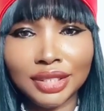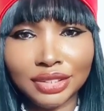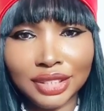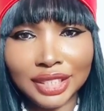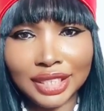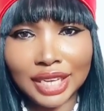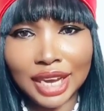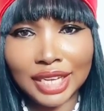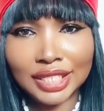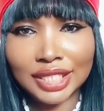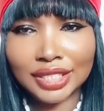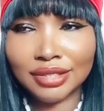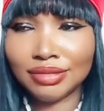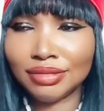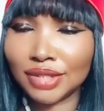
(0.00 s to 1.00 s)
you know, in that
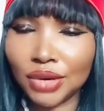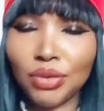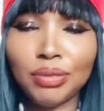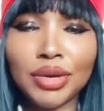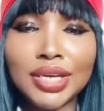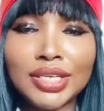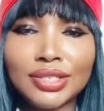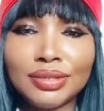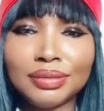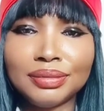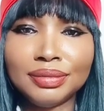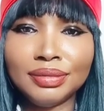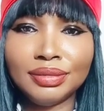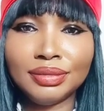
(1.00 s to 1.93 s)
they will bless you.